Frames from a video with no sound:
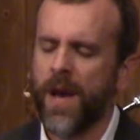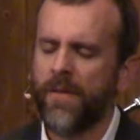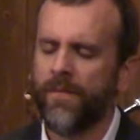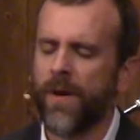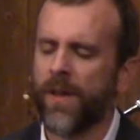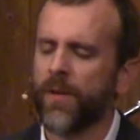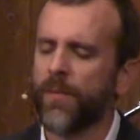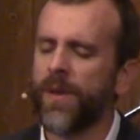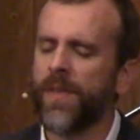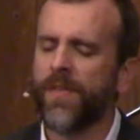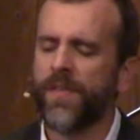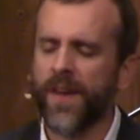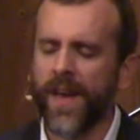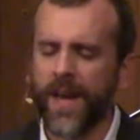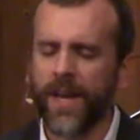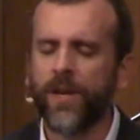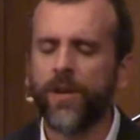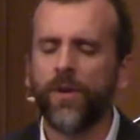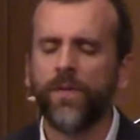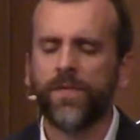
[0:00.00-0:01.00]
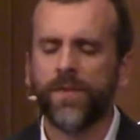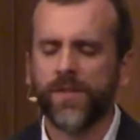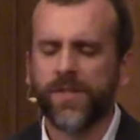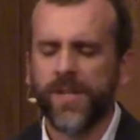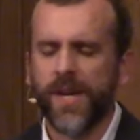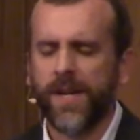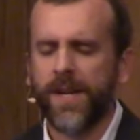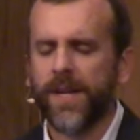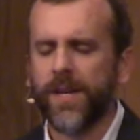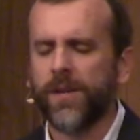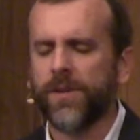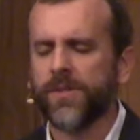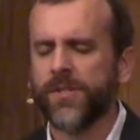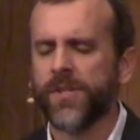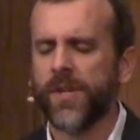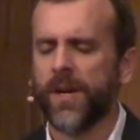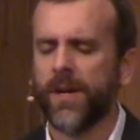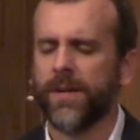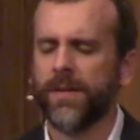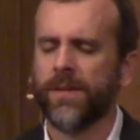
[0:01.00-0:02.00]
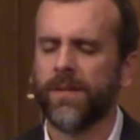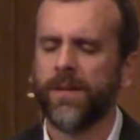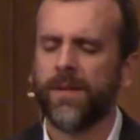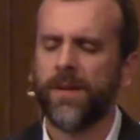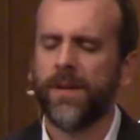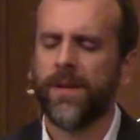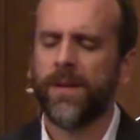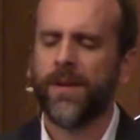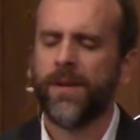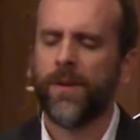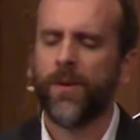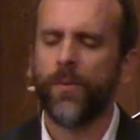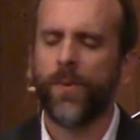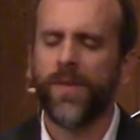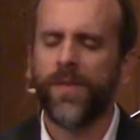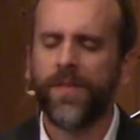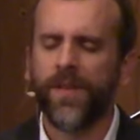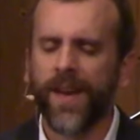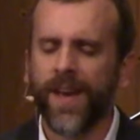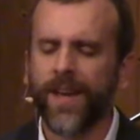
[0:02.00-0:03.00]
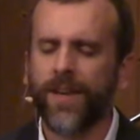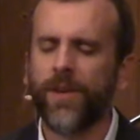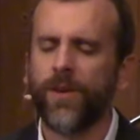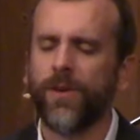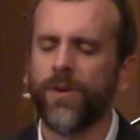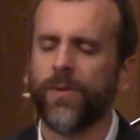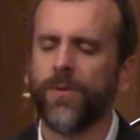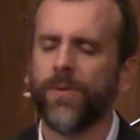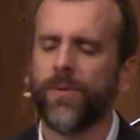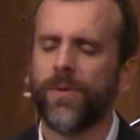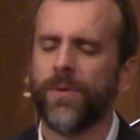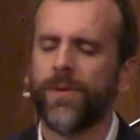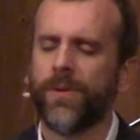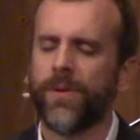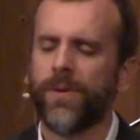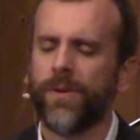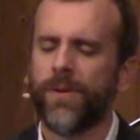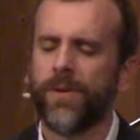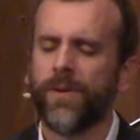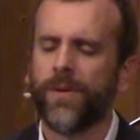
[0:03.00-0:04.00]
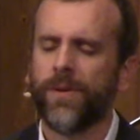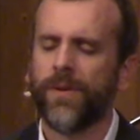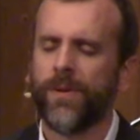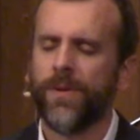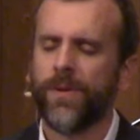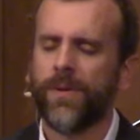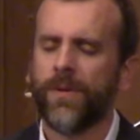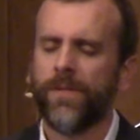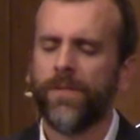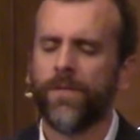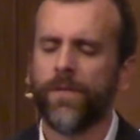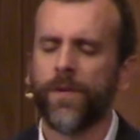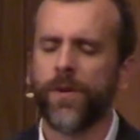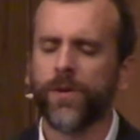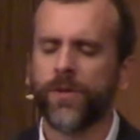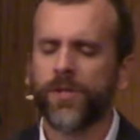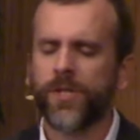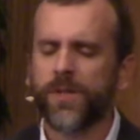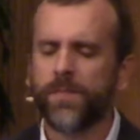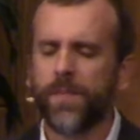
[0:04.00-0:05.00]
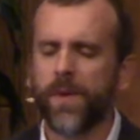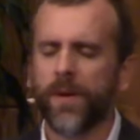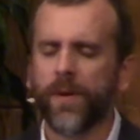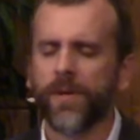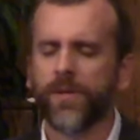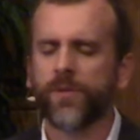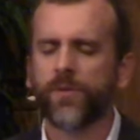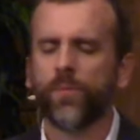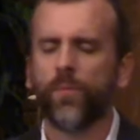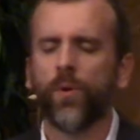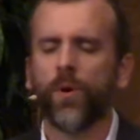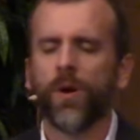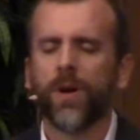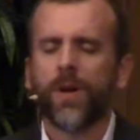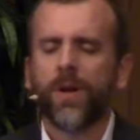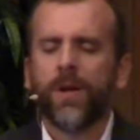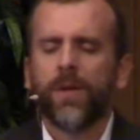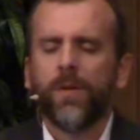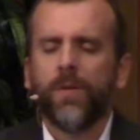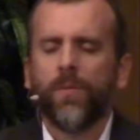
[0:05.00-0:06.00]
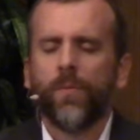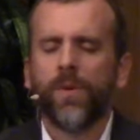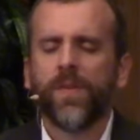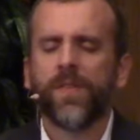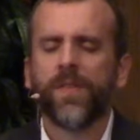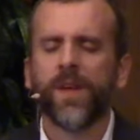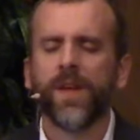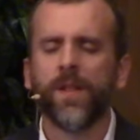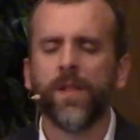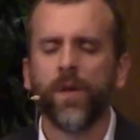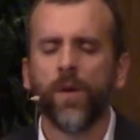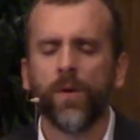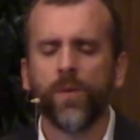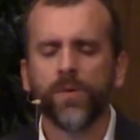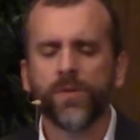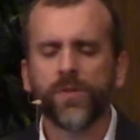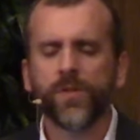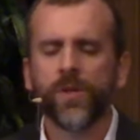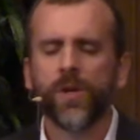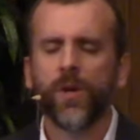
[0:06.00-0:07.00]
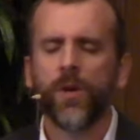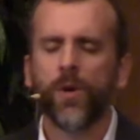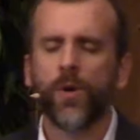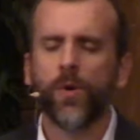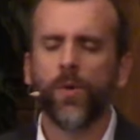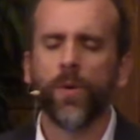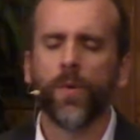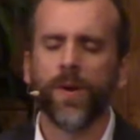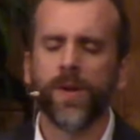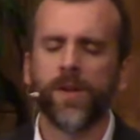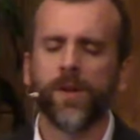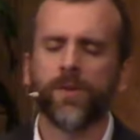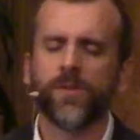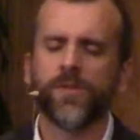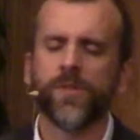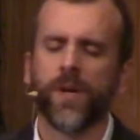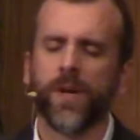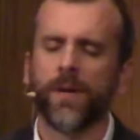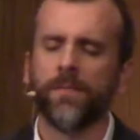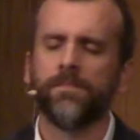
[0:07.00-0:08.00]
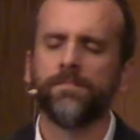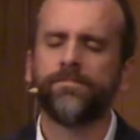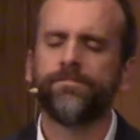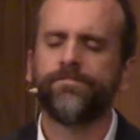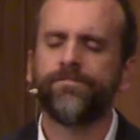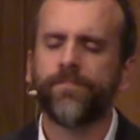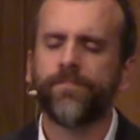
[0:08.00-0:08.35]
Father, we thank you for sending your Son. We thank you for your Spirit's work within those who are in your Son.